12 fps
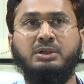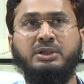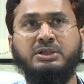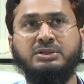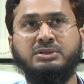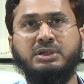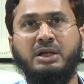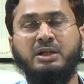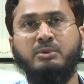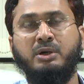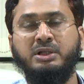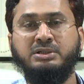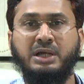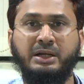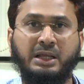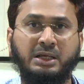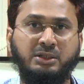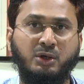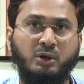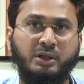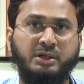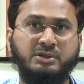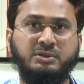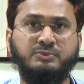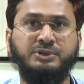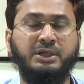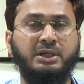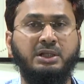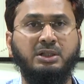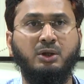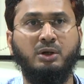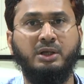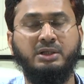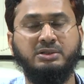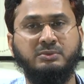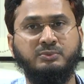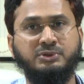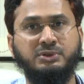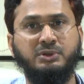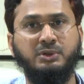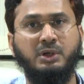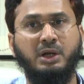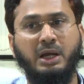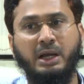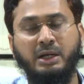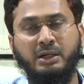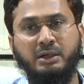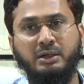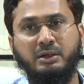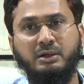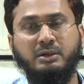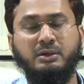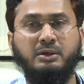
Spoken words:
These antibiotics attack the organisms, they kill the organisms, and